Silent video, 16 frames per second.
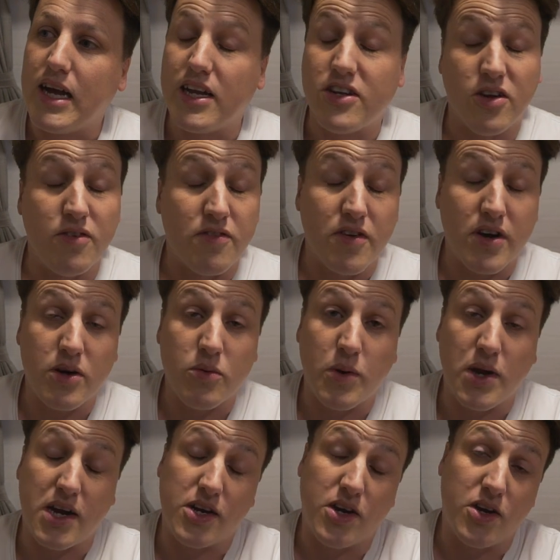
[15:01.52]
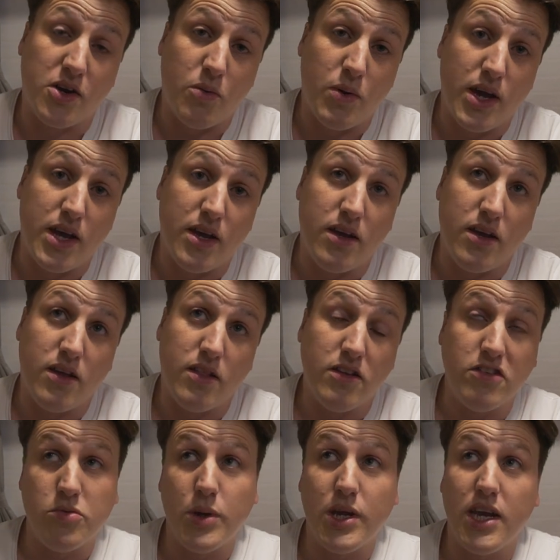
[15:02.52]
Don't fret, we are going away
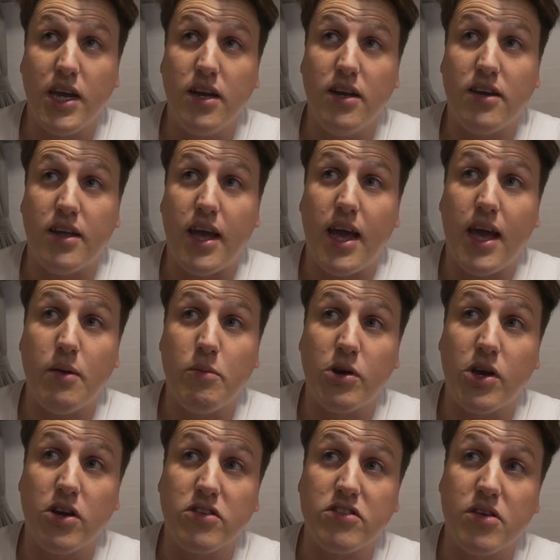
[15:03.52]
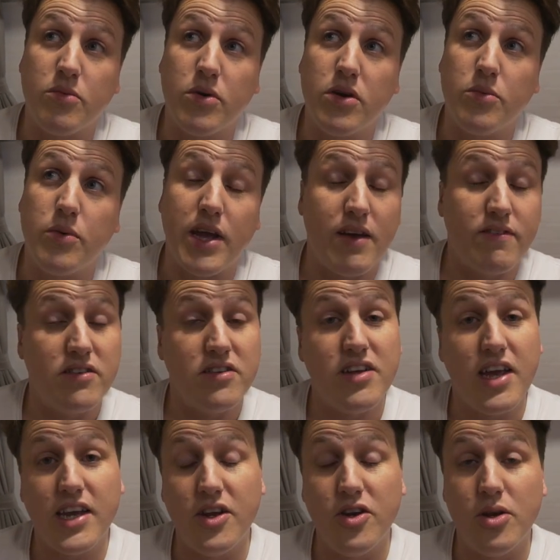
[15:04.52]
this weekend, and we're going somewhere we haven't
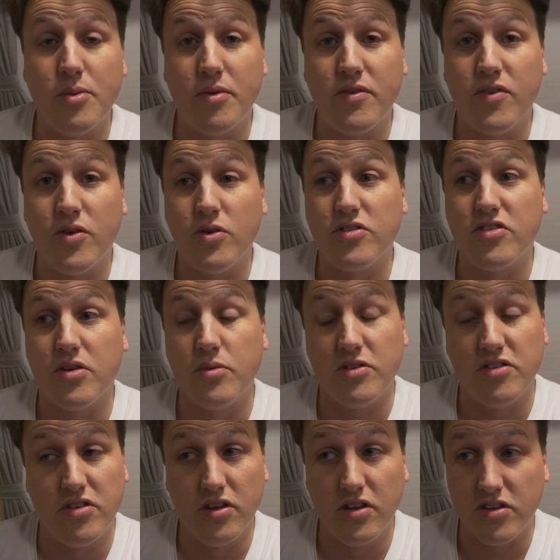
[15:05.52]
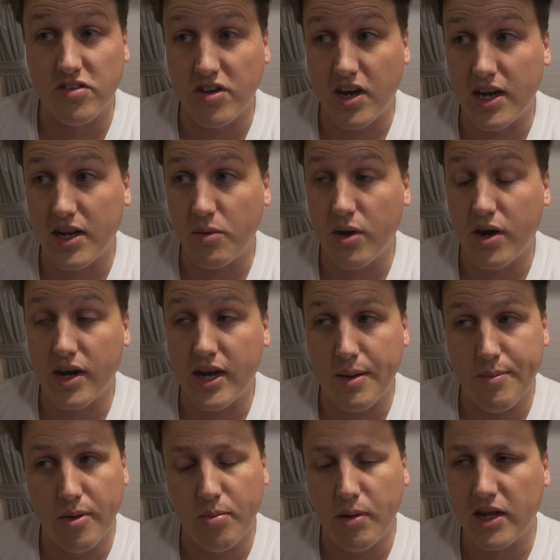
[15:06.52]
taken you before. So we're still deciding where, a
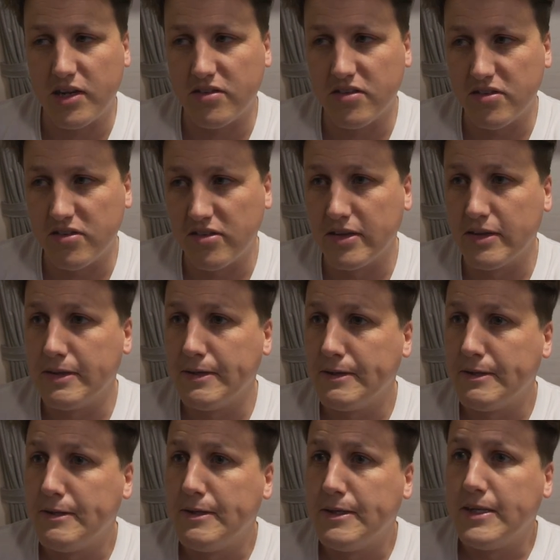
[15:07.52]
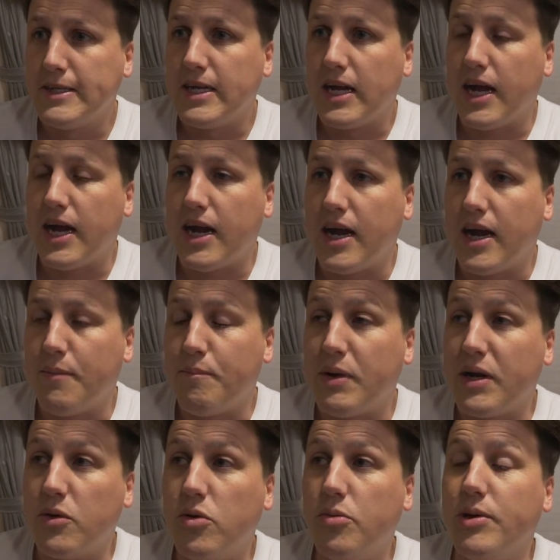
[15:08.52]
couple of places.
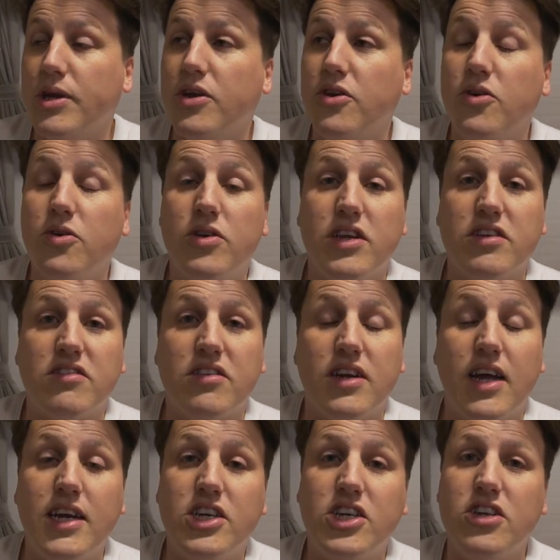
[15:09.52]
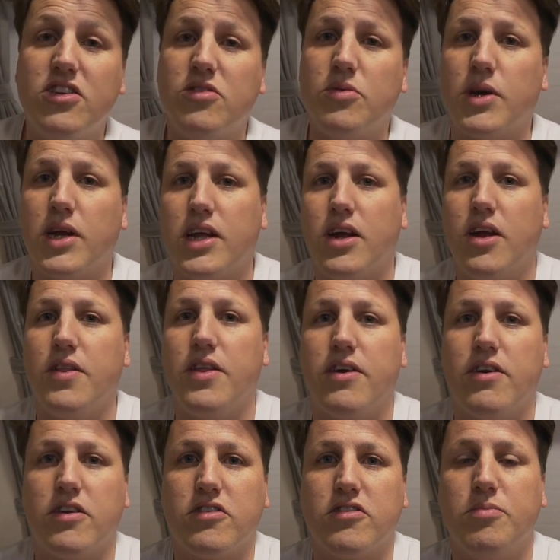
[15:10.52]
But it will be a new destination, so we're going to go
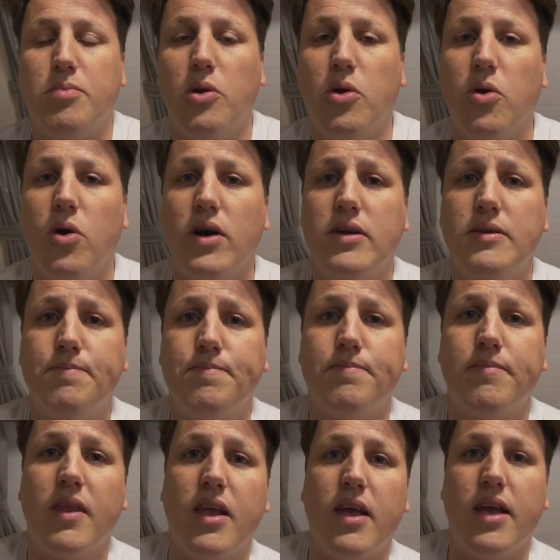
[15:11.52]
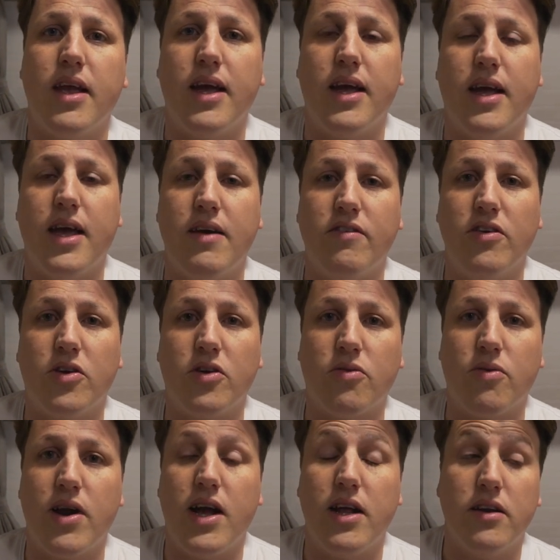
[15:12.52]
there and explore, have a look
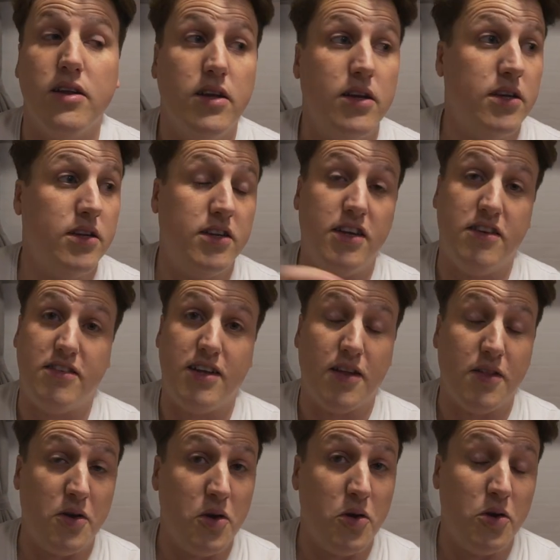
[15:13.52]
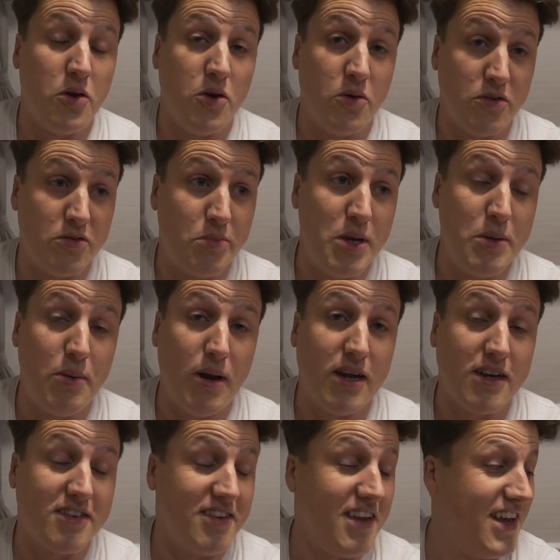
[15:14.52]
around, test out the new USB
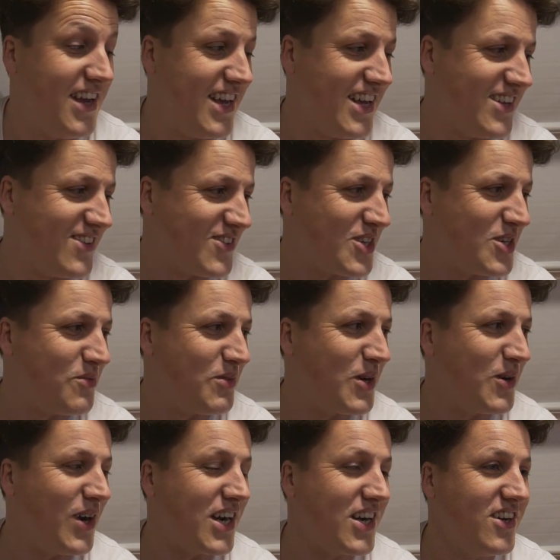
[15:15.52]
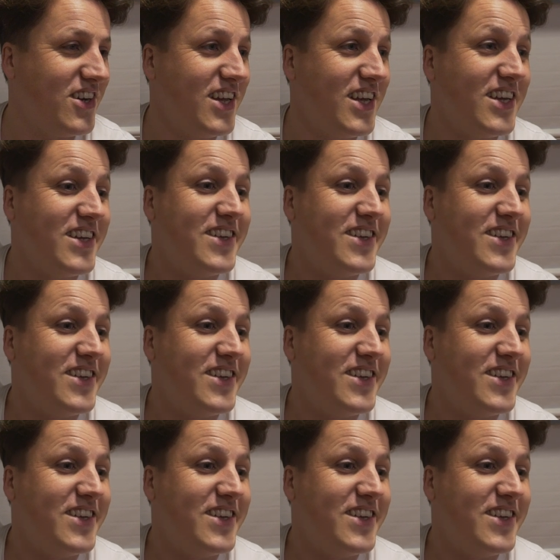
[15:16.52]
plugs, which would be quite good.